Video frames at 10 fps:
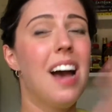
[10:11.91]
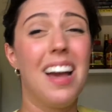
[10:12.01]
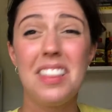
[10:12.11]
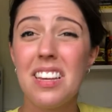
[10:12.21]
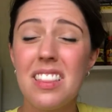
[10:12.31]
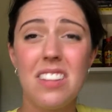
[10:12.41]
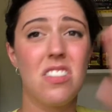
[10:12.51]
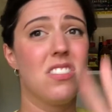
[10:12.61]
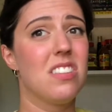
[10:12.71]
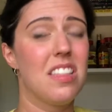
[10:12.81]
I think that
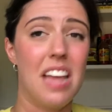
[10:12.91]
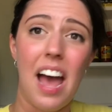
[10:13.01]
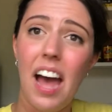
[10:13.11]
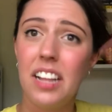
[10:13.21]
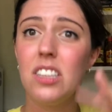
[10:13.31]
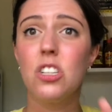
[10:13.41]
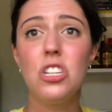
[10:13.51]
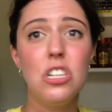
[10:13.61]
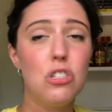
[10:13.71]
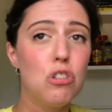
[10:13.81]
it's adding the
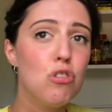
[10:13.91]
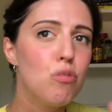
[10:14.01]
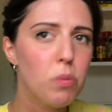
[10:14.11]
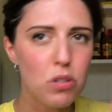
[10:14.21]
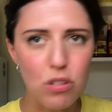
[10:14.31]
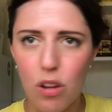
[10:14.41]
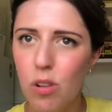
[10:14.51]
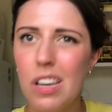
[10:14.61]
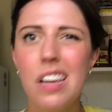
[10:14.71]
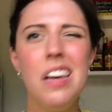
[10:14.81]
cheese super
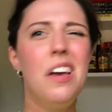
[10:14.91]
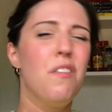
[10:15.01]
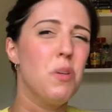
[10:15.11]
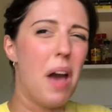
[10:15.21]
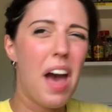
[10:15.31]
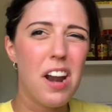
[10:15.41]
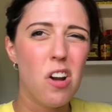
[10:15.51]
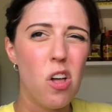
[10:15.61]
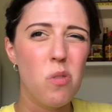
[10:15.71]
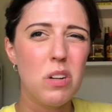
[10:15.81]
slowly. If you add it
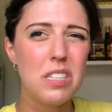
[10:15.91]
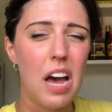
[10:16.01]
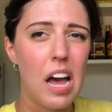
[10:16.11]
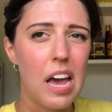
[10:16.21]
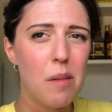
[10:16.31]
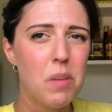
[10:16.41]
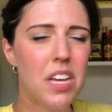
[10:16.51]
all at one time,